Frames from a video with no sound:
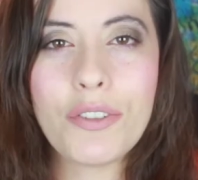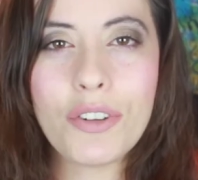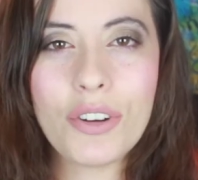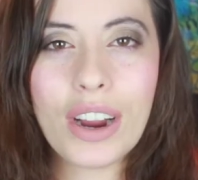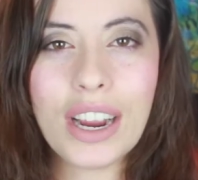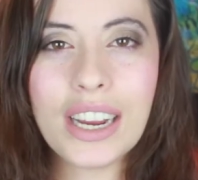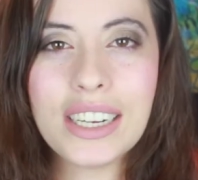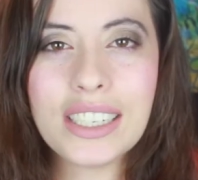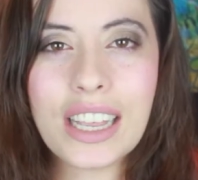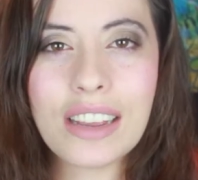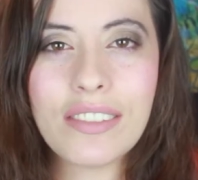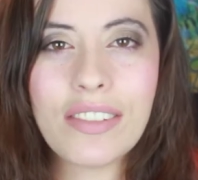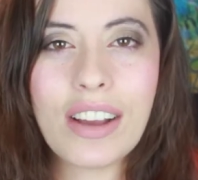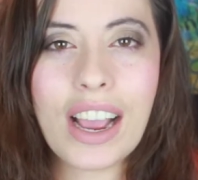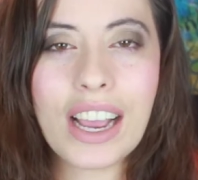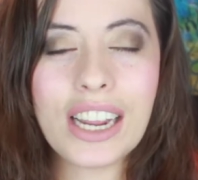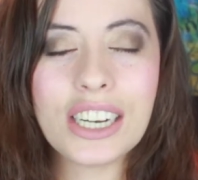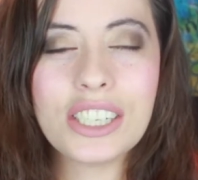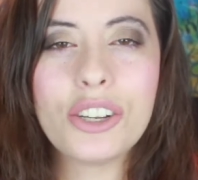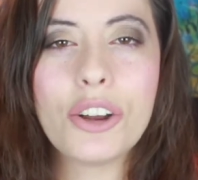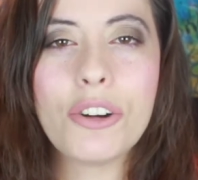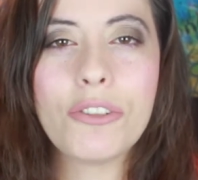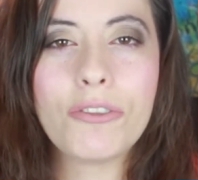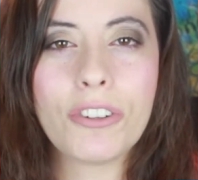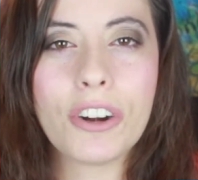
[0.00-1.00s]
If you guys have had
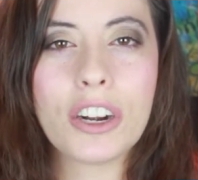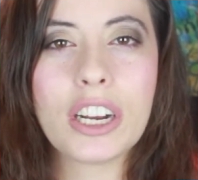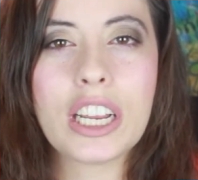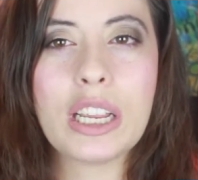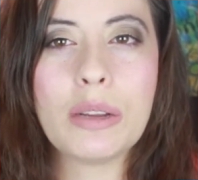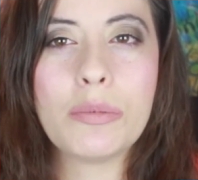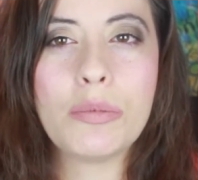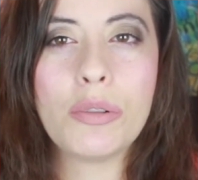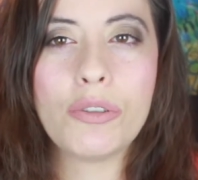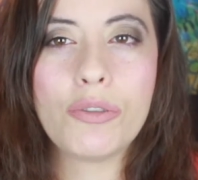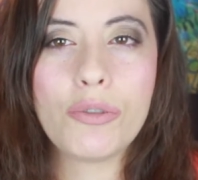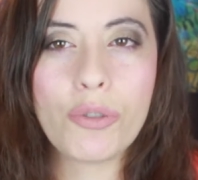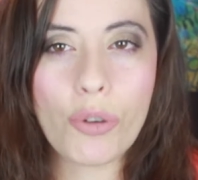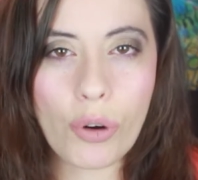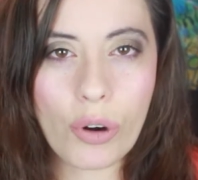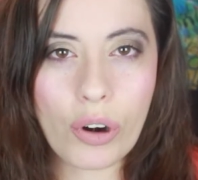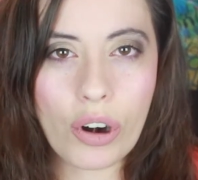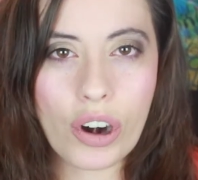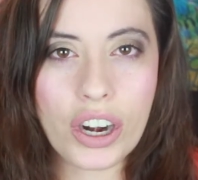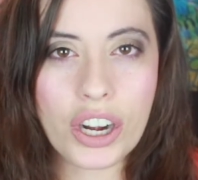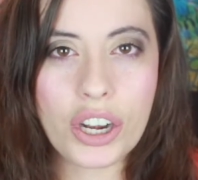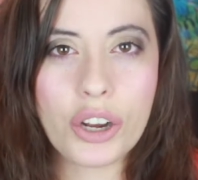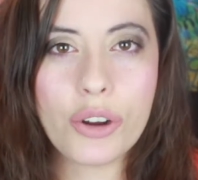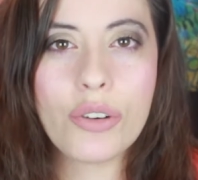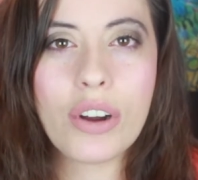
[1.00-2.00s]
Tofurky
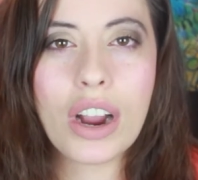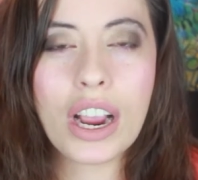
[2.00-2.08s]
before, you